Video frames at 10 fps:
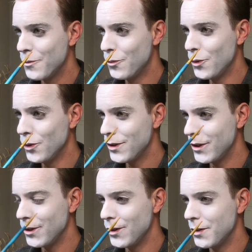we'll
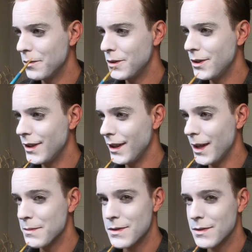do the
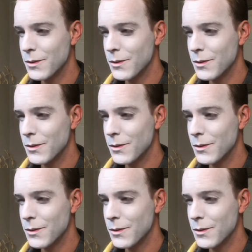lips.